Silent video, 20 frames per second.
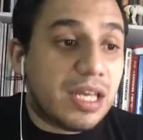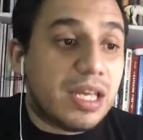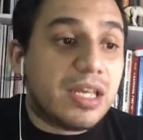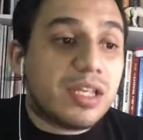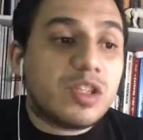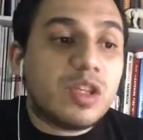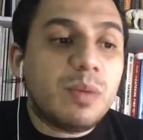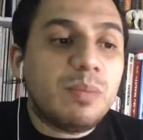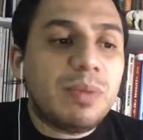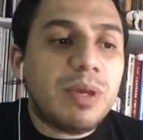
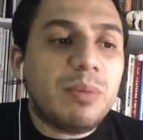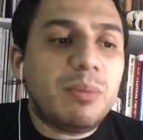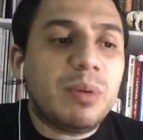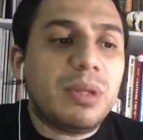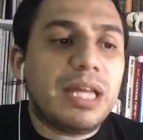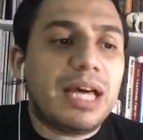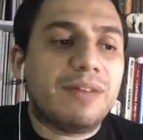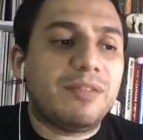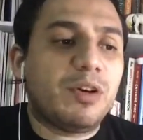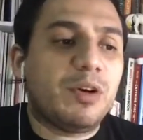Some people
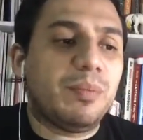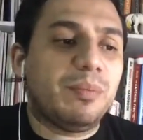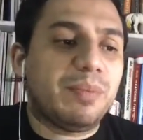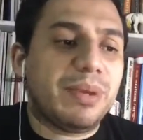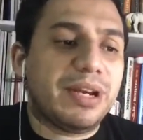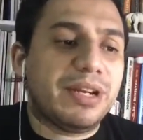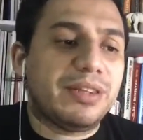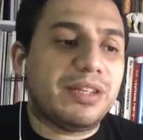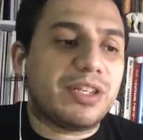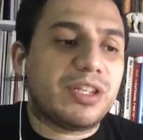have
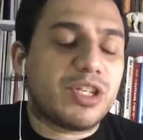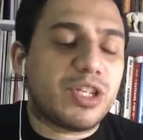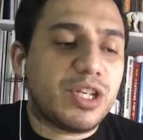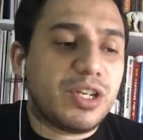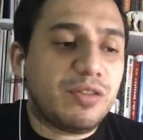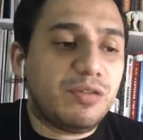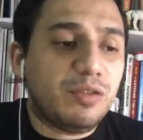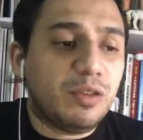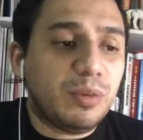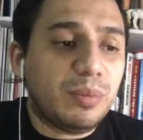compared the
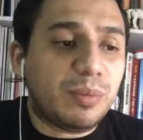cheerful,